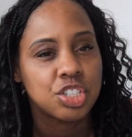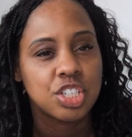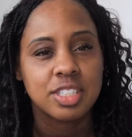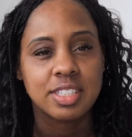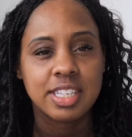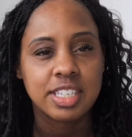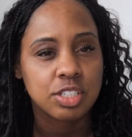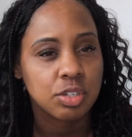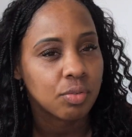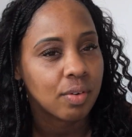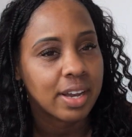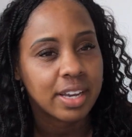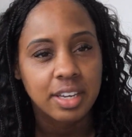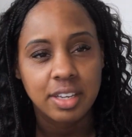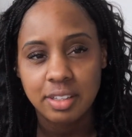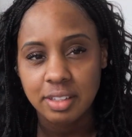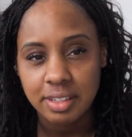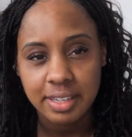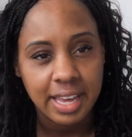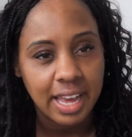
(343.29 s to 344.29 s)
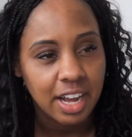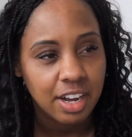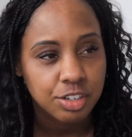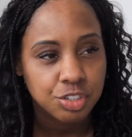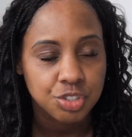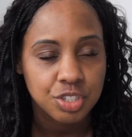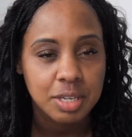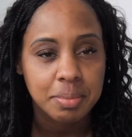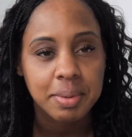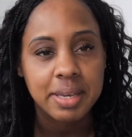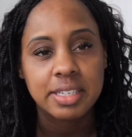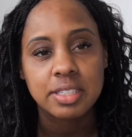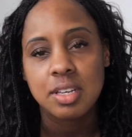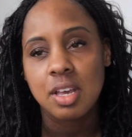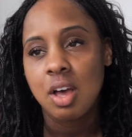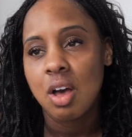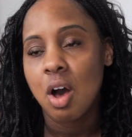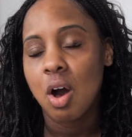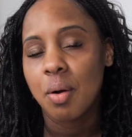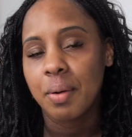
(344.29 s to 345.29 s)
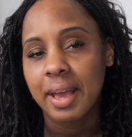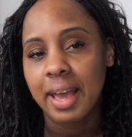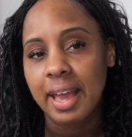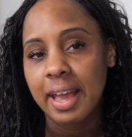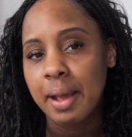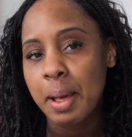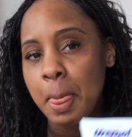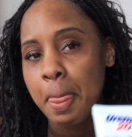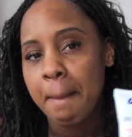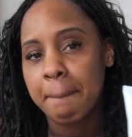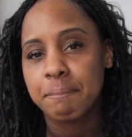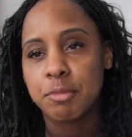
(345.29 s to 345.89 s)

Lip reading: just as a regular care treatment, okay?